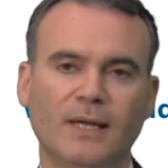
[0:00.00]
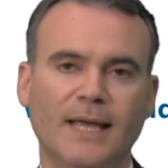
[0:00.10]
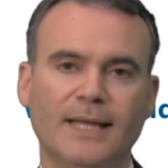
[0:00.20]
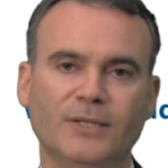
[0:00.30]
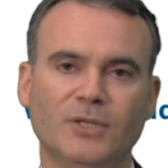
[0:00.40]

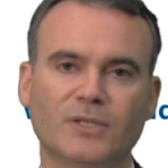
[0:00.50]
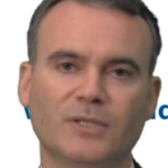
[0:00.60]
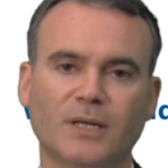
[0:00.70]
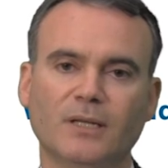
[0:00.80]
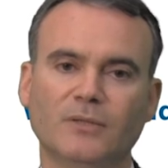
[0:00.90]
and
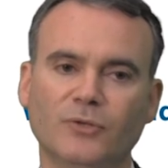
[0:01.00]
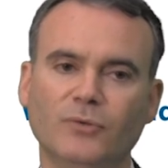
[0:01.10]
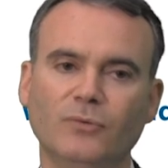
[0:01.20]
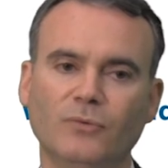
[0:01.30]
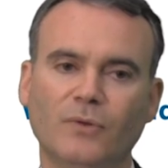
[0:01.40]
just uh,
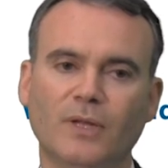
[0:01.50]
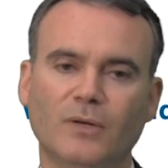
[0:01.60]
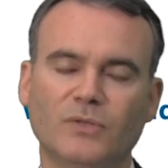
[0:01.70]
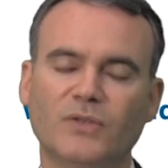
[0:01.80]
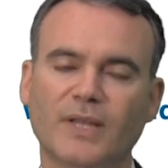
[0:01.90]
do
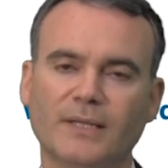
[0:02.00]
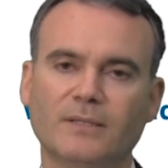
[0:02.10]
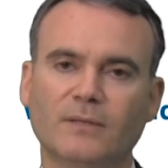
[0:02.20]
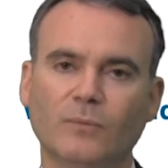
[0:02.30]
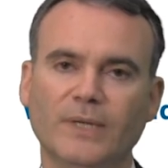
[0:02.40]
those
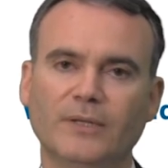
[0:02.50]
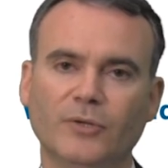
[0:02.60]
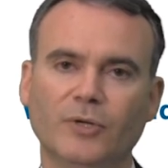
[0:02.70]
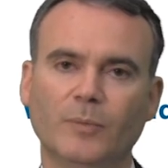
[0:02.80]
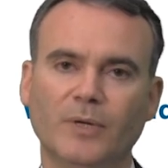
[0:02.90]
things that we can
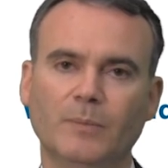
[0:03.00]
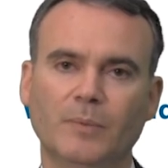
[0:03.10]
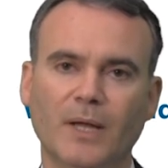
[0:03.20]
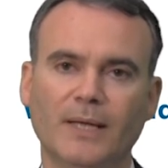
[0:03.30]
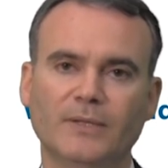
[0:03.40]
do to put in
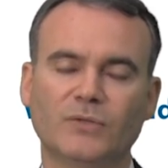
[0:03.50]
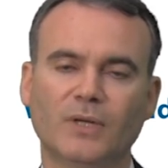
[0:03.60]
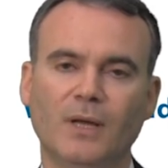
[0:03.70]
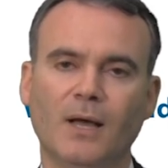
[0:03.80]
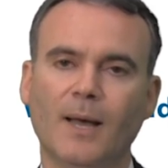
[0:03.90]
place
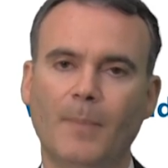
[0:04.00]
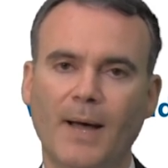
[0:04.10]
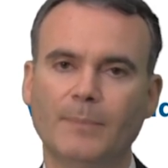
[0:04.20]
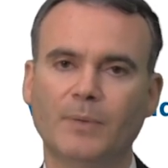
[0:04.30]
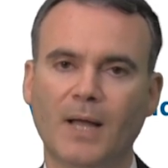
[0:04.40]
a
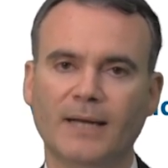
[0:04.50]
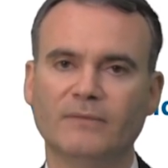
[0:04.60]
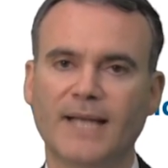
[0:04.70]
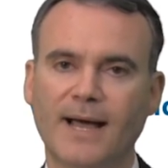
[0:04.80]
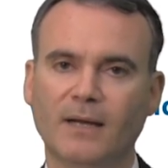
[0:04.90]
pipeline
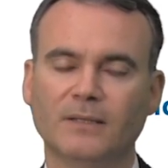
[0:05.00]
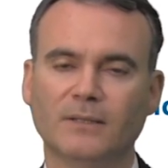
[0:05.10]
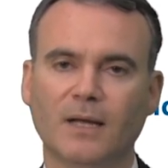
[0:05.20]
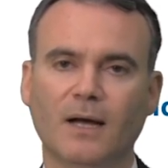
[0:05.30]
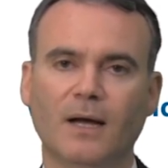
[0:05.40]
of talent
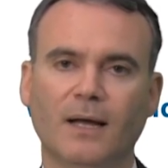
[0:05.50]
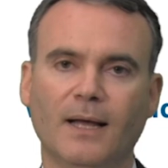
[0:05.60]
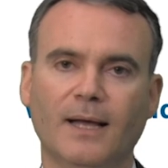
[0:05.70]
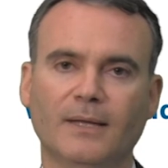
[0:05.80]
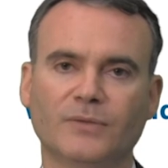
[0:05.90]
uh,
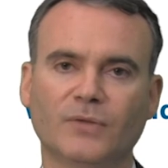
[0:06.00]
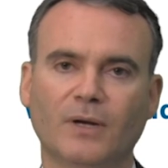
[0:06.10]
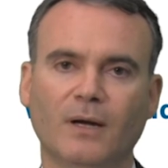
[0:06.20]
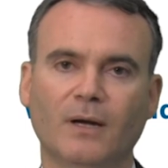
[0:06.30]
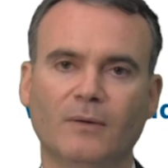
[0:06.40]
as,
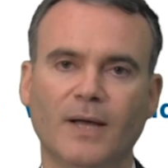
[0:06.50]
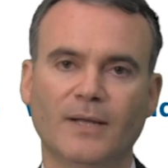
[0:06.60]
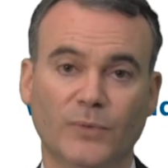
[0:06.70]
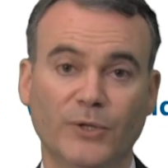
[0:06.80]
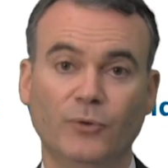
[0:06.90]

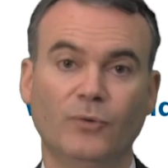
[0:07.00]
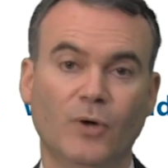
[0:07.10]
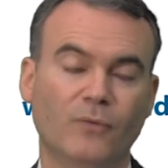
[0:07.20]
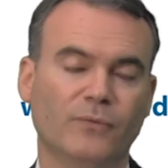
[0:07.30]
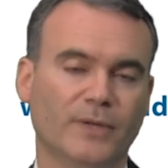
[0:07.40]
as we do
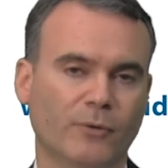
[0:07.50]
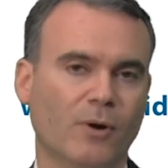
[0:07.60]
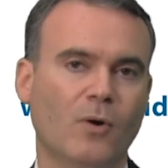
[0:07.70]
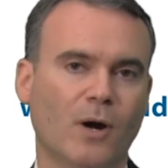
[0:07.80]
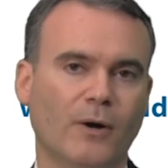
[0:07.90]
hopefully
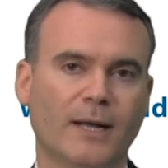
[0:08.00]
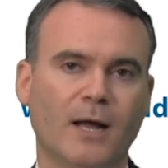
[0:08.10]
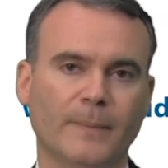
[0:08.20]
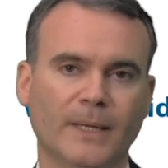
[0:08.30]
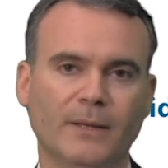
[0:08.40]
grow our
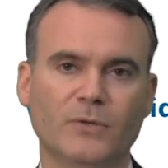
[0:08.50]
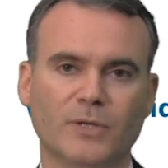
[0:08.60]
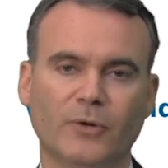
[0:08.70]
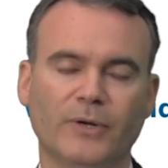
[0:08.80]
economy in those other